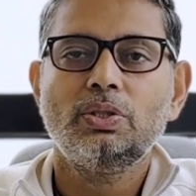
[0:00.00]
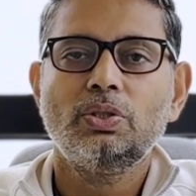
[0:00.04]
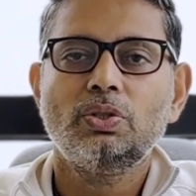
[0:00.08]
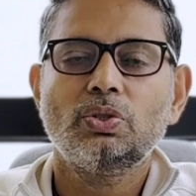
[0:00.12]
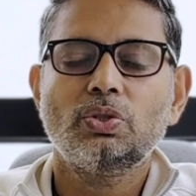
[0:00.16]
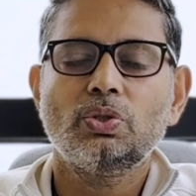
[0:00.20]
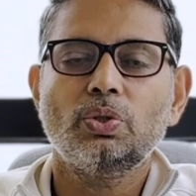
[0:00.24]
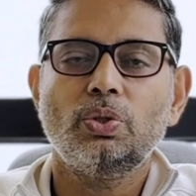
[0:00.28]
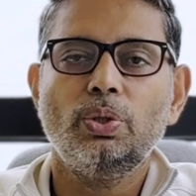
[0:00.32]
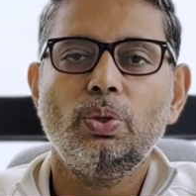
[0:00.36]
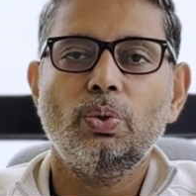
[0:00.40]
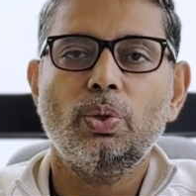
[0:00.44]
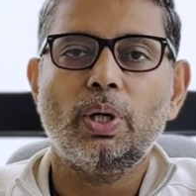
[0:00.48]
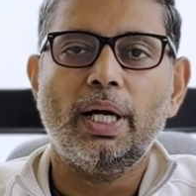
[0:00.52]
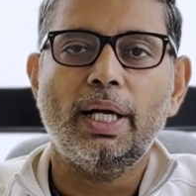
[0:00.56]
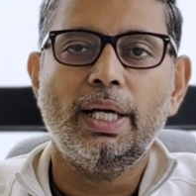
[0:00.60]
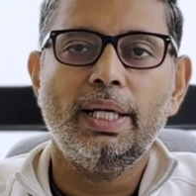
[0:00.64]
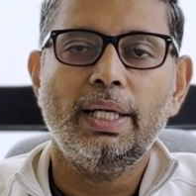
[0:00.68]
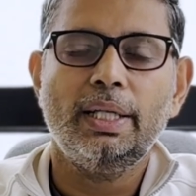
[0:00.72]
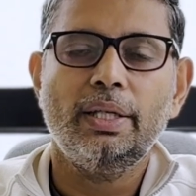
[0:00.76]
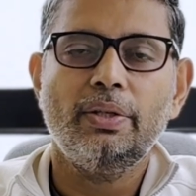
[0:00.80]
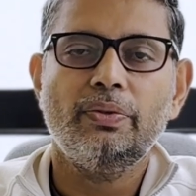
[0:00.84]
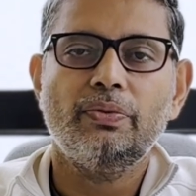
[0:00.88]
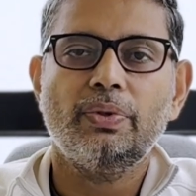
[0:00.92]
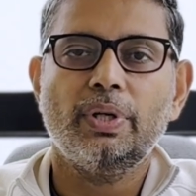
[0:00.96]
So you
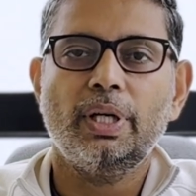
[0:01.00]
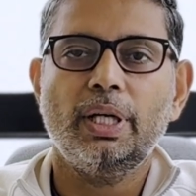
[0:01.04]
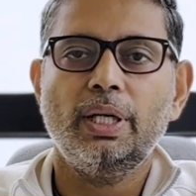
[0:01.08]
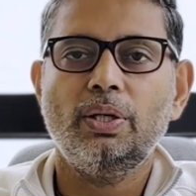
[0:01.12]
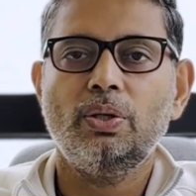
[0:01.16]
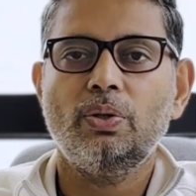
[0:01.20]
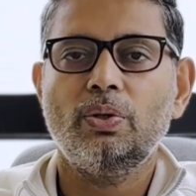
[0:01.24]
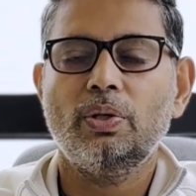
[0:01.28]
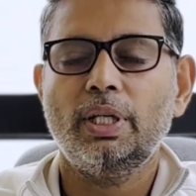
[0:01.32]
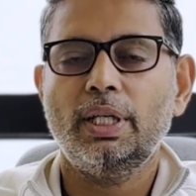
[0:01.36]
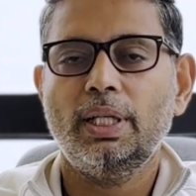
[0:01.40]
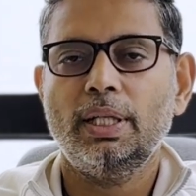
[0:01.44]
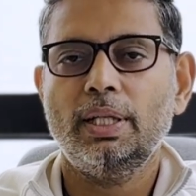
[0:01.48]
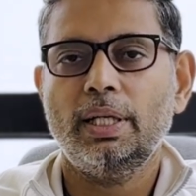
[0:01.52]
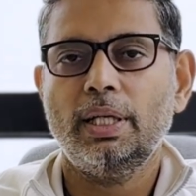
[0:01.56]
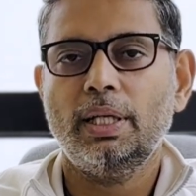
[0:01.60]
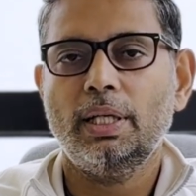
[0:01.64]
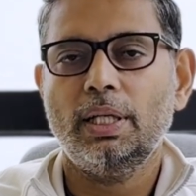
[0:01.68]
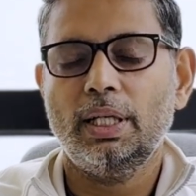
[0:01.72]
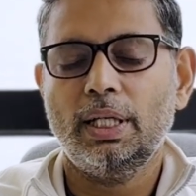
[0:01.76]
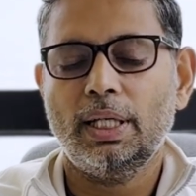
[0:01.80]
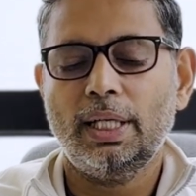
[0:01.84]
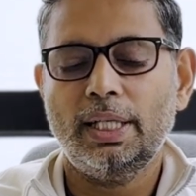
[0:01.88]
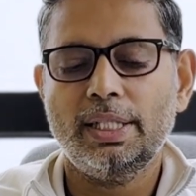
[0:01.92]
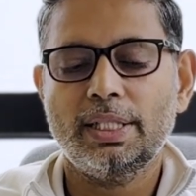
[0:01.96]
identify your
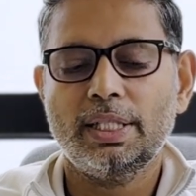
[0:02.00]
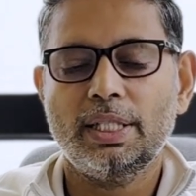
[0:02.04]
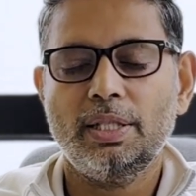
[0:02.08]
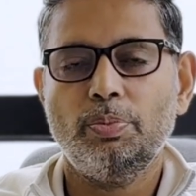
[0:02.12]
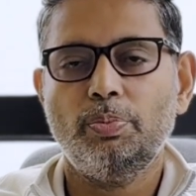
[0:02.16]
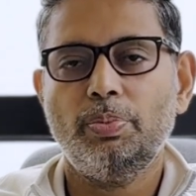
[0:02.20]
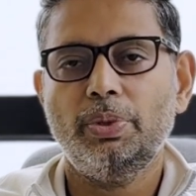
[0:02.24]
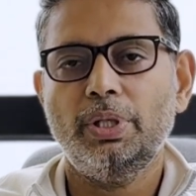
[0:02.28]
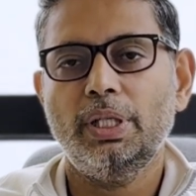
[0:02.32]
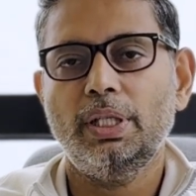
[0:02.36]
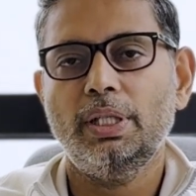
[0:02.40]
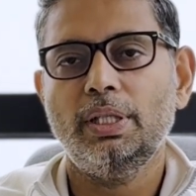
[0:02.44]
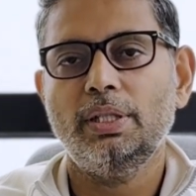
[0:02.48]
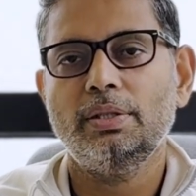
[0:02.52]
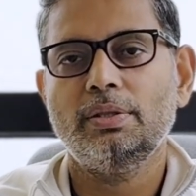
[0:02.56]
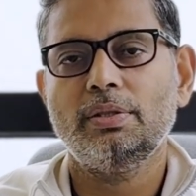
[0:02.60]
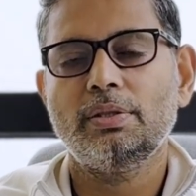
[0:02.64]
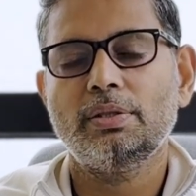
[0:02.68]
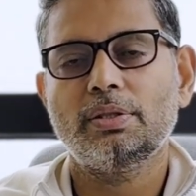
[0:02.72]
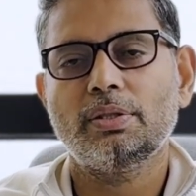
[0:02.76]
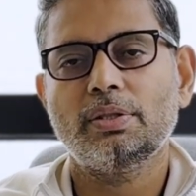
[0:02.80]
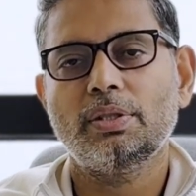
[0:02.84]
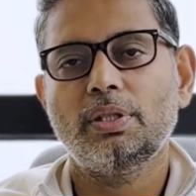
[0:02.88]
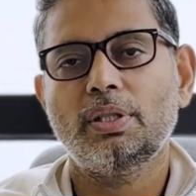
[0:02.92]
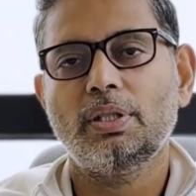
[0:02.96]

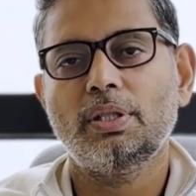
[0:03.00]
ICPs,